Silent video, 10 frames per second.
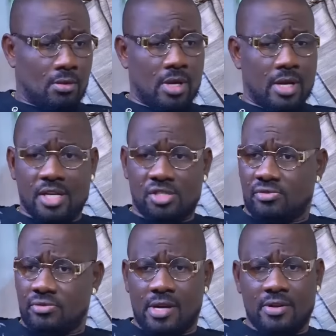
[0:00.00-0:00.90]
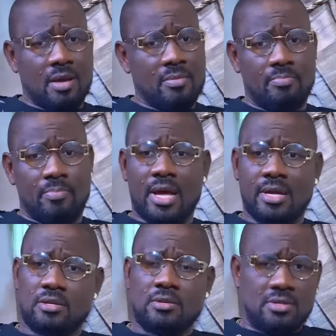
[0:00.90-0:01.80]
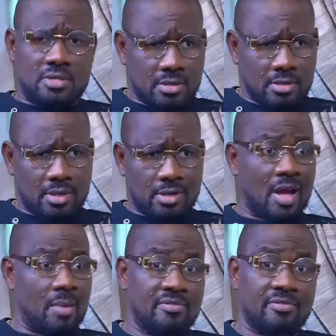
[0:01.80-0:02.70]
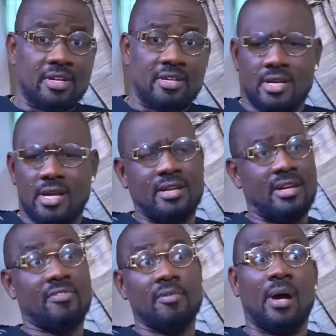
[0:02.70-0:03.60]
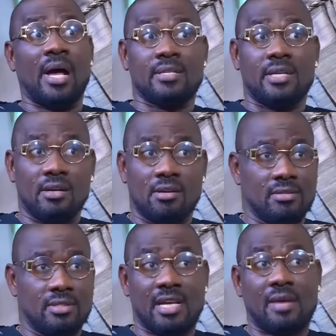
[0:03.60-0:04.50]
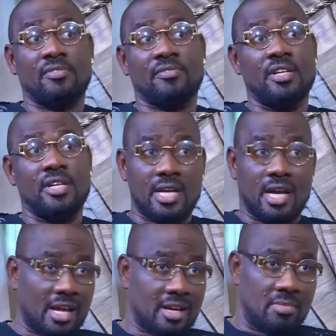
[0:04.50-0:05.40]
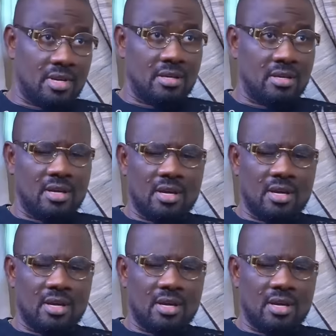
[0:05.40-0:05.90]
Well, that's true. And now I'm a bad dude. And now I'm a real nigga. And every bad girl deserves a real nigga like me.